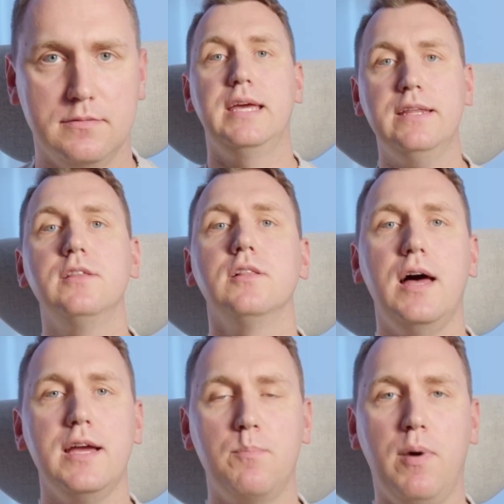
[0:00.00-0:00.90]
Hit the
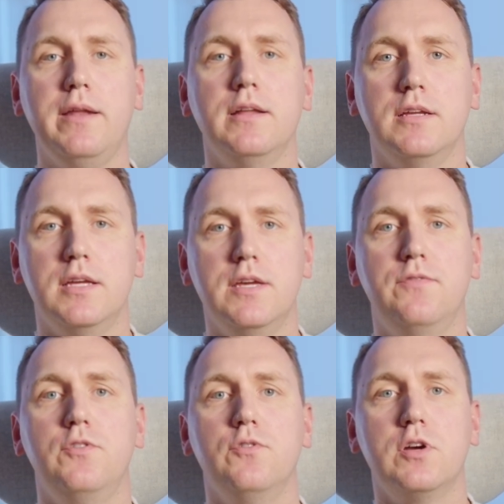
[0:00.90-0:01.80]
like button
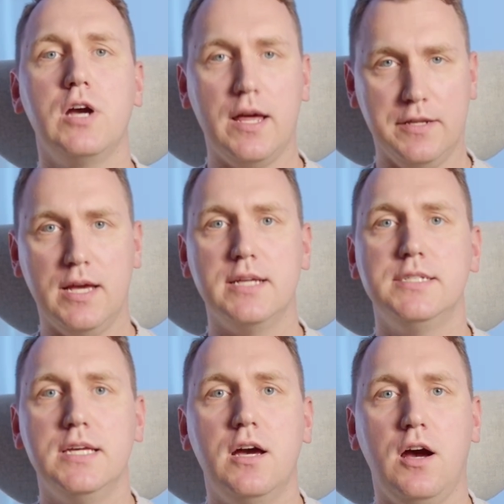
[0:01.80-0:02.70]
if you got an
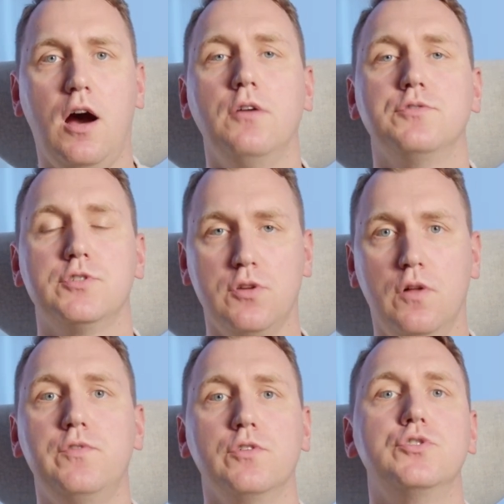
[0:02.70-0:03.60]
idea how to
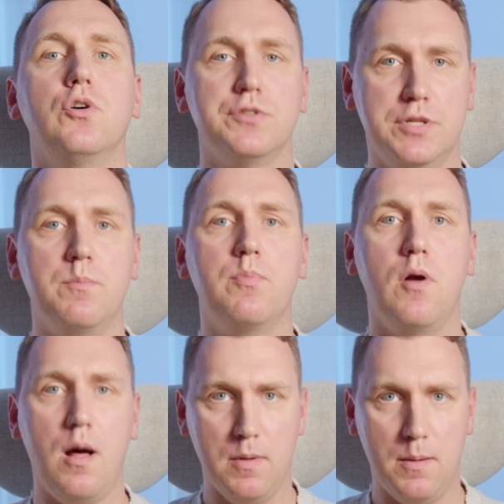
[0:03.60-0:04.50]
solve your daunting
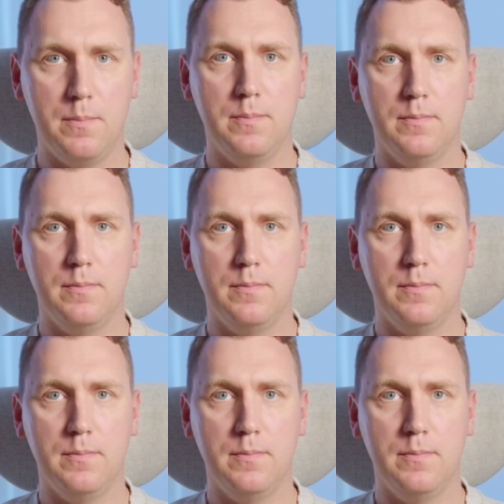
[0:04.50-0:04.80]
problem.